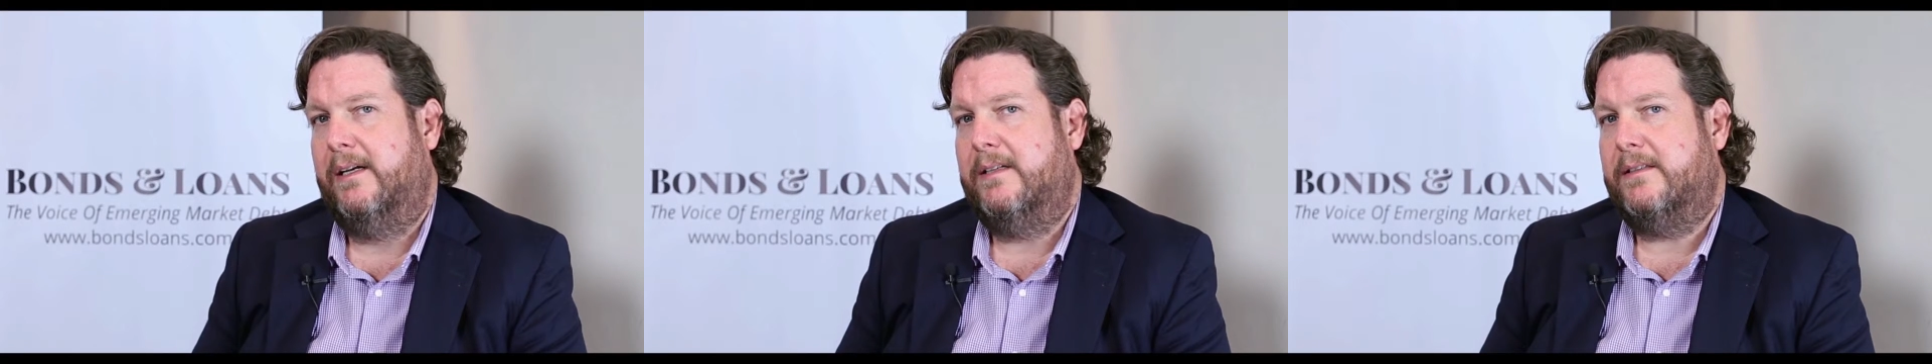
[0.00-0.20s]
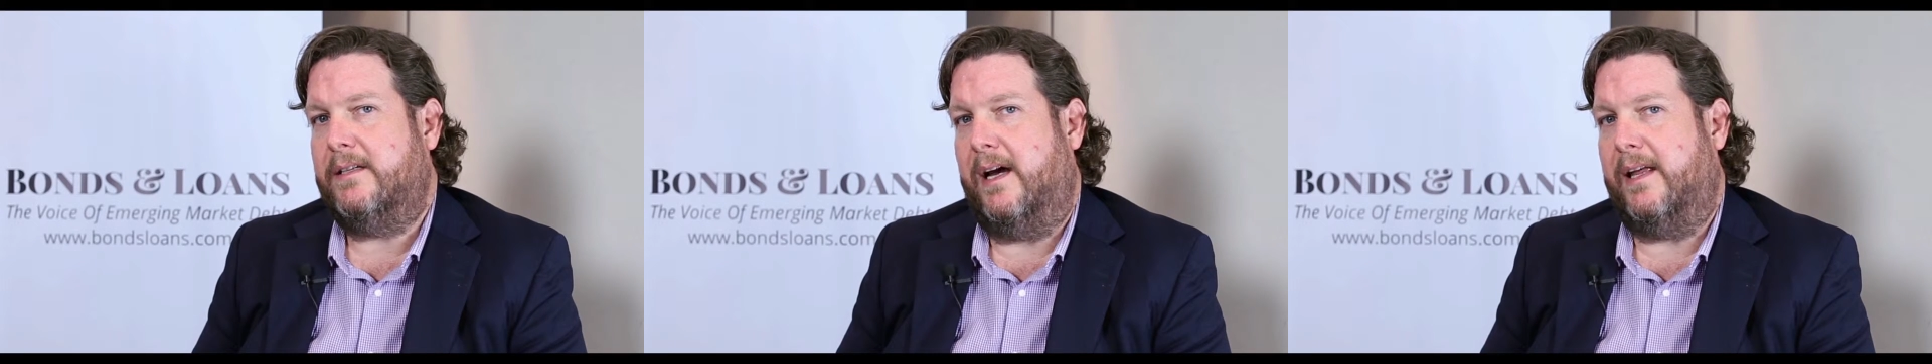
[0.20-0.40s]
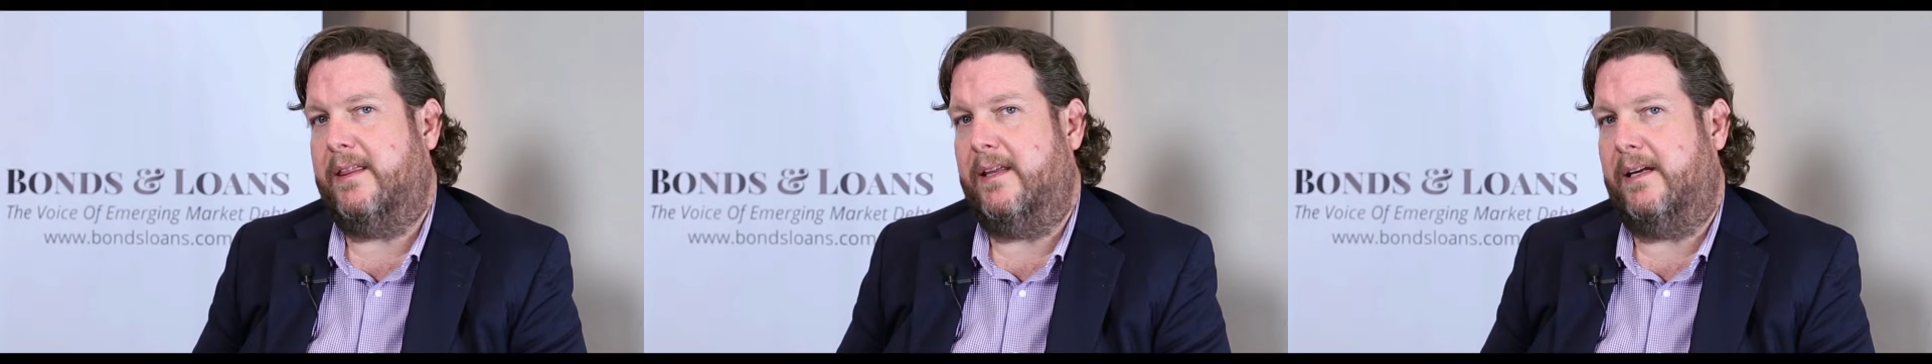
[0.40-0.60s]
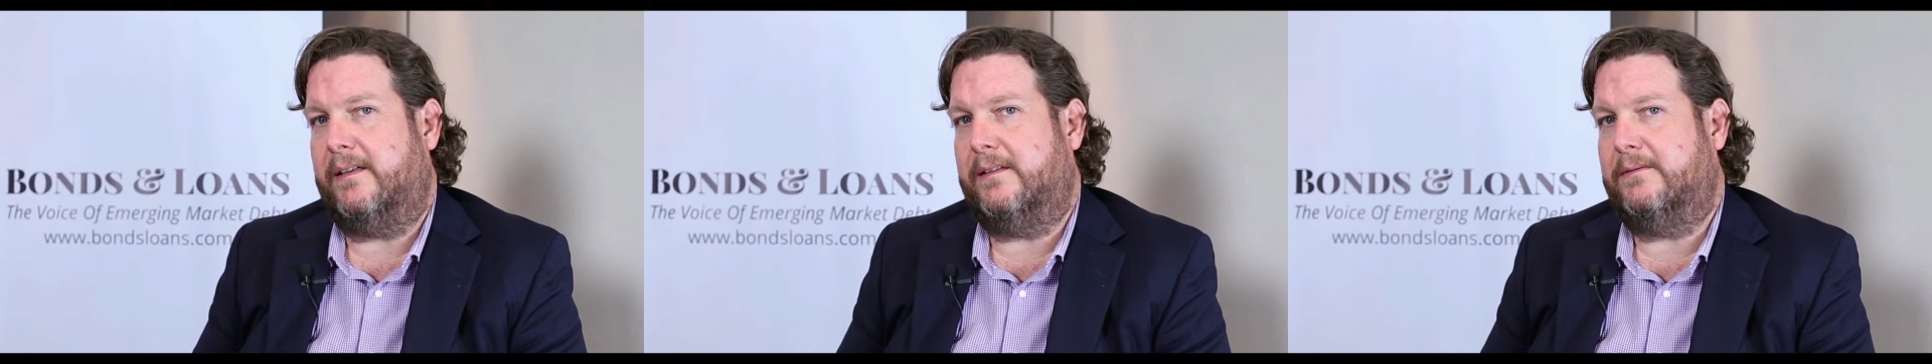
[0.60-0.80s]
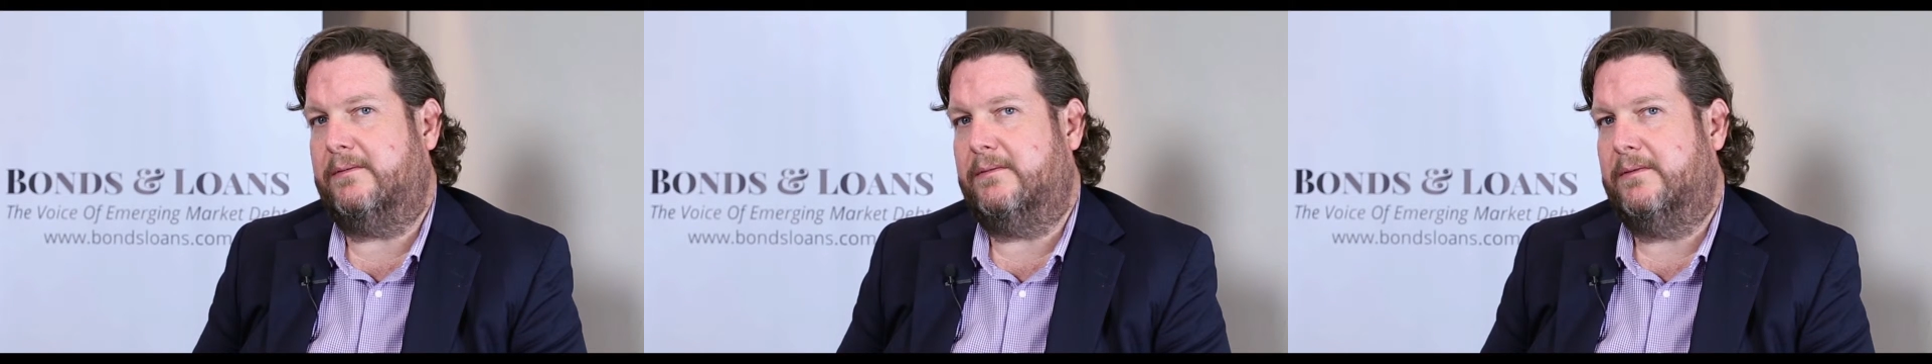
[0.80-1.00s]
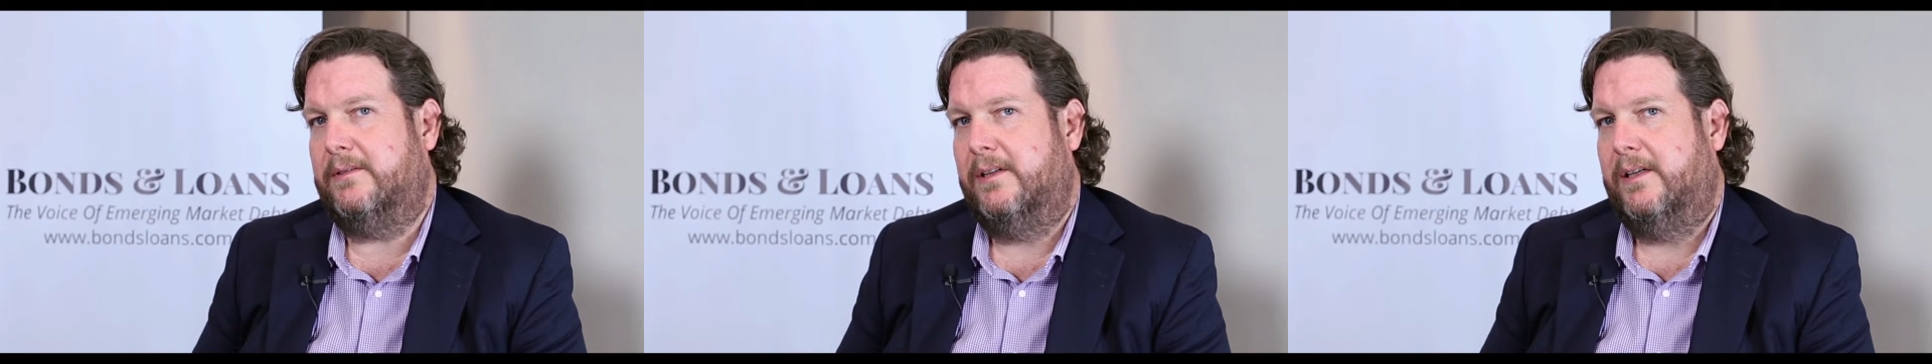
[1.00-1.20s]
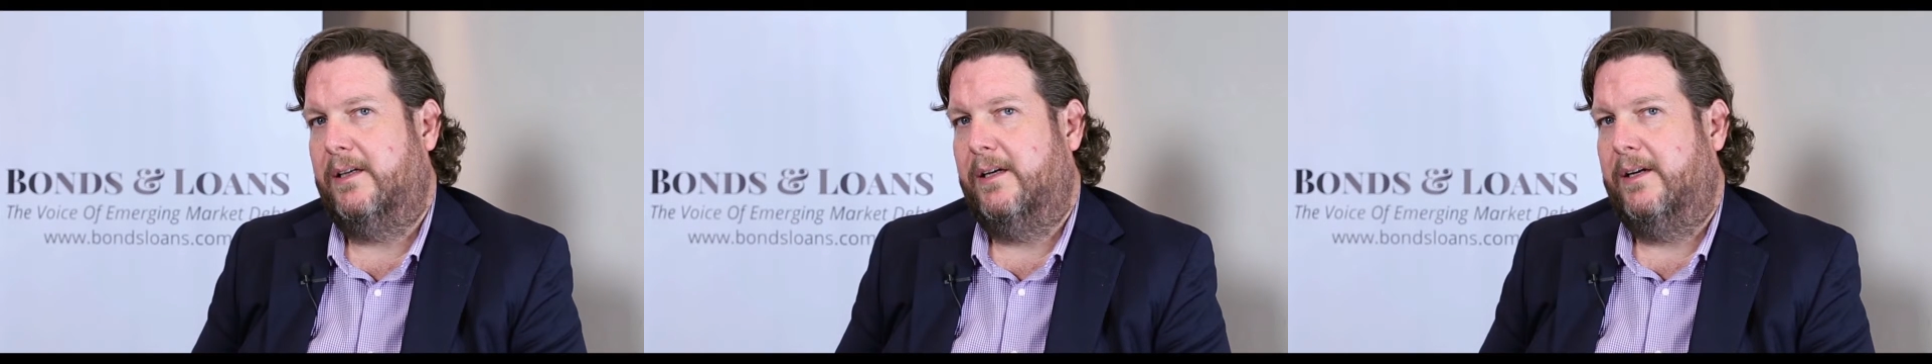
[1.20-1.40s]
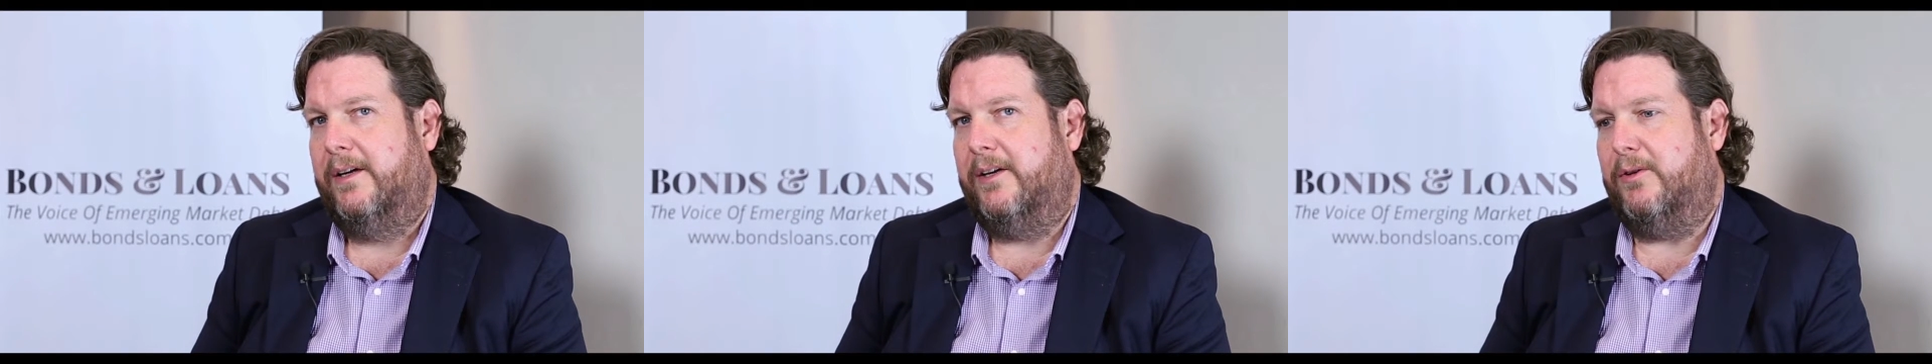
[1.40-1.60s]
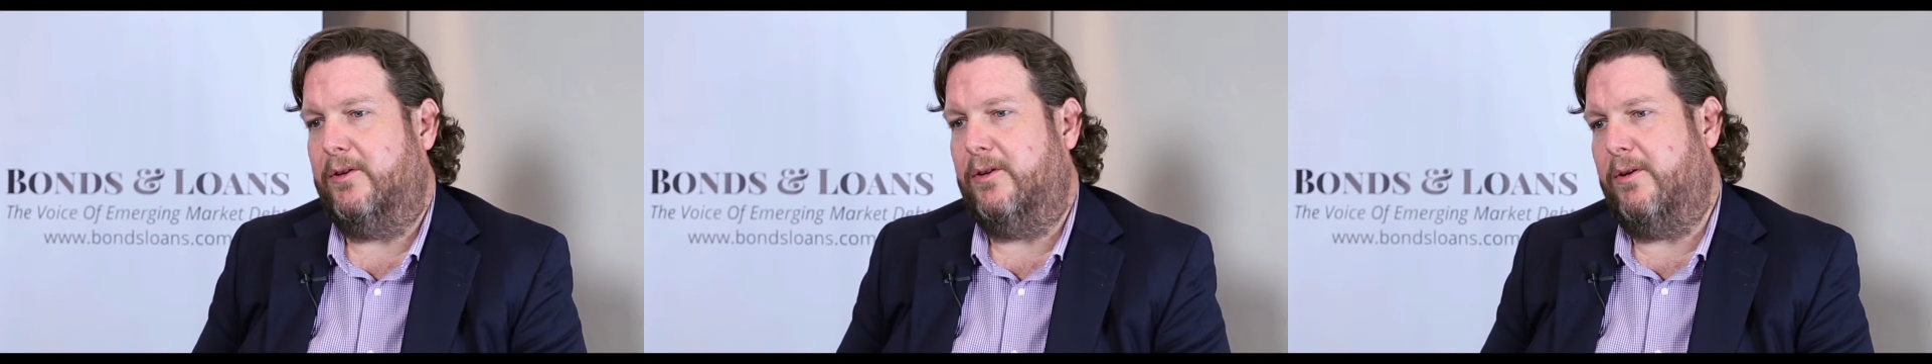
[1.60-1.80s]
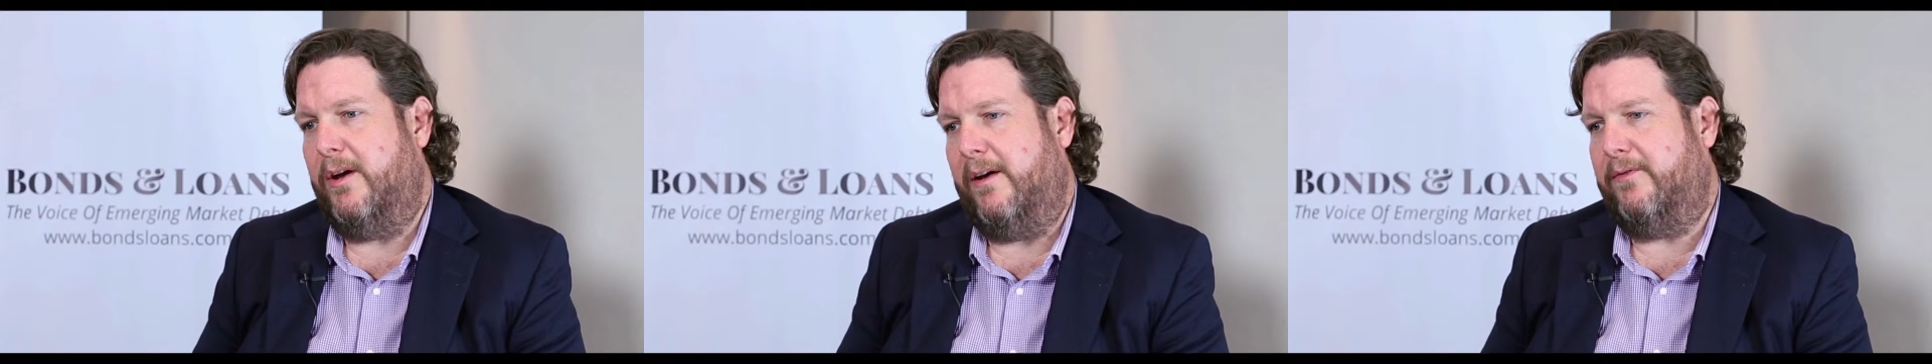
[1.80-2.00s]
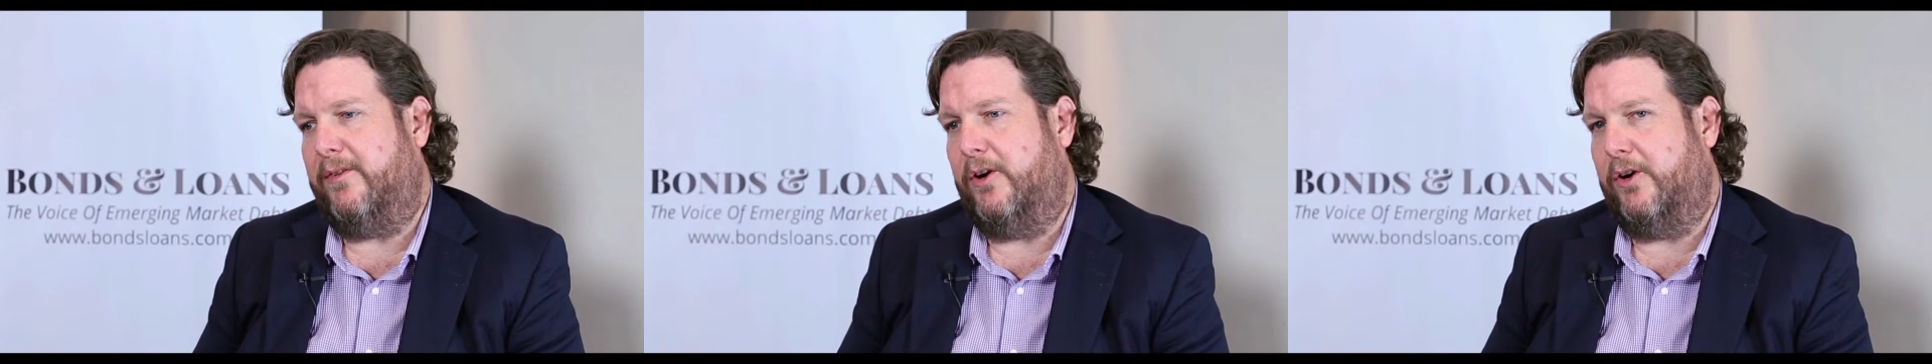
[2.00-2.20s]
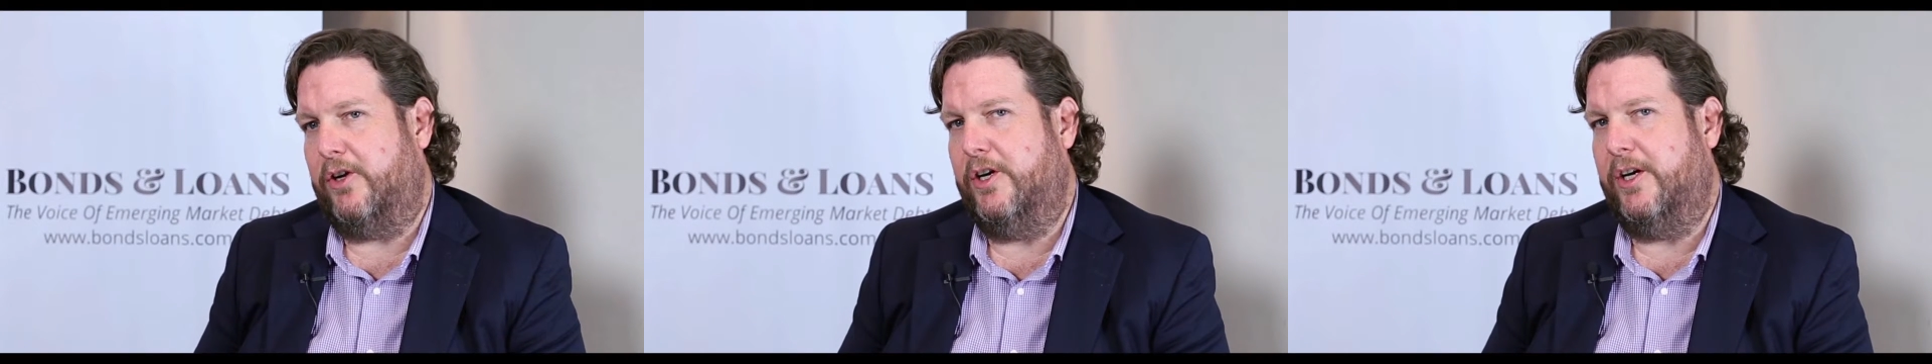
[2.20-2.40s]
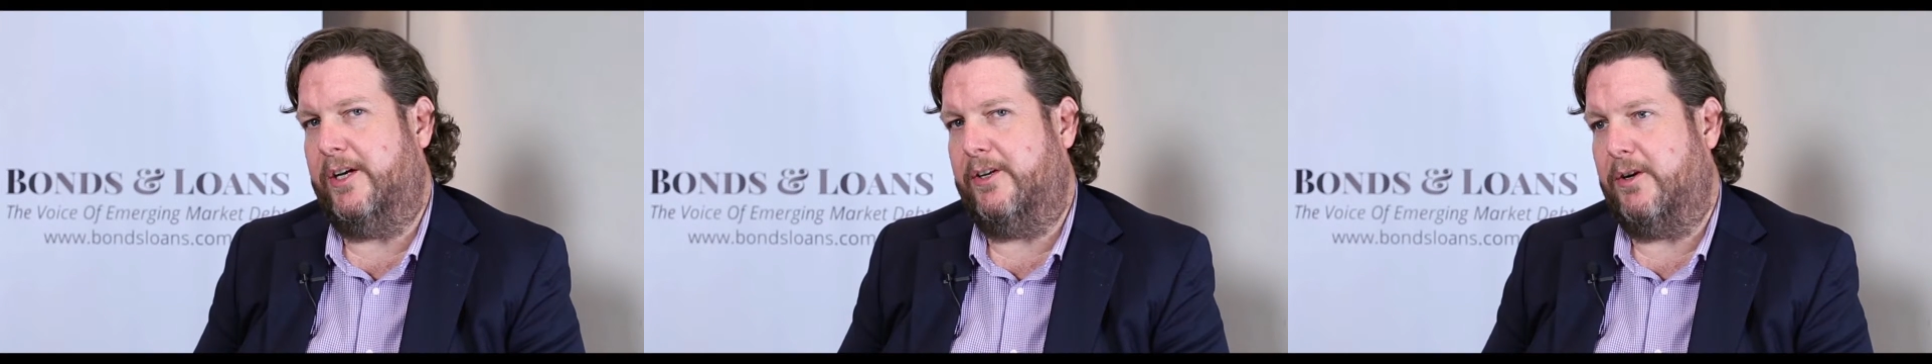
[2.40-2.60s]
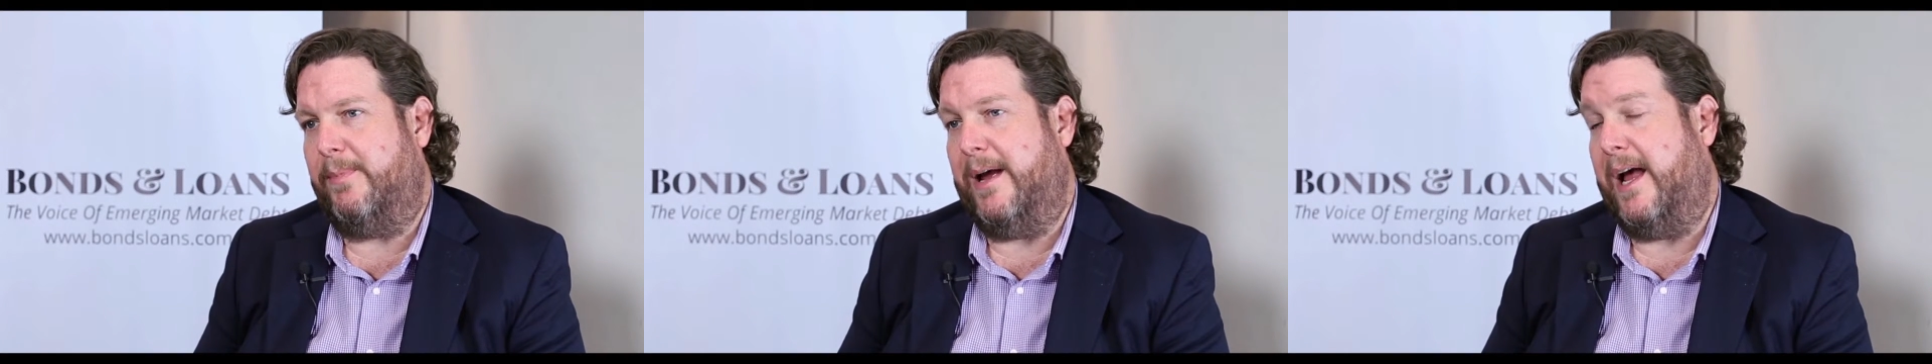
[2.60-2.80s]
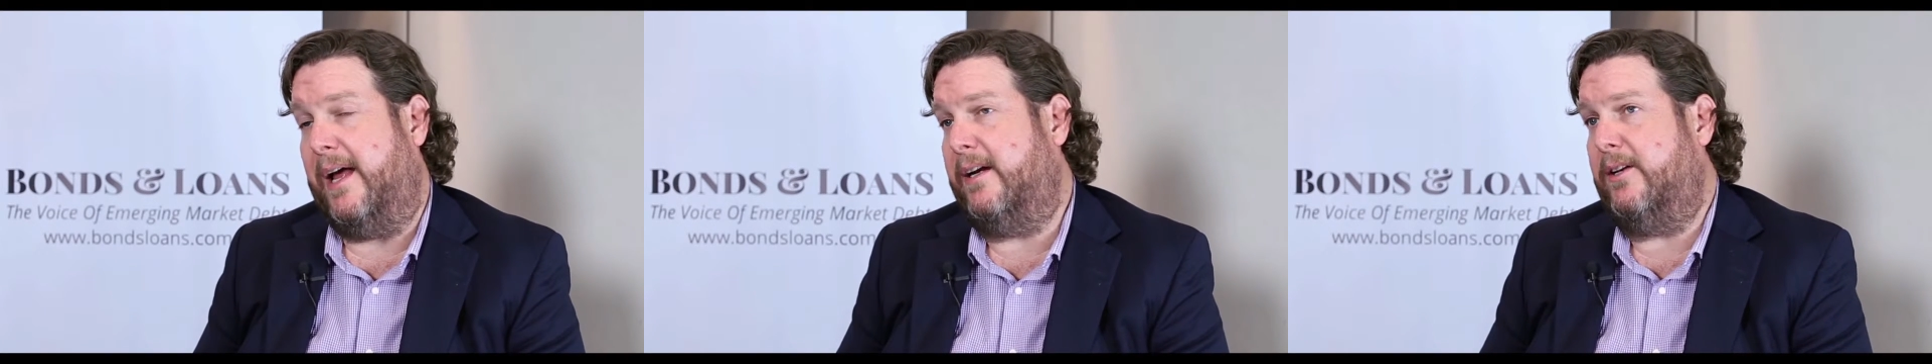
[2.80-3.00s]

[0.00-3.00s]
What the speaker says: So I think you have your good and your bad,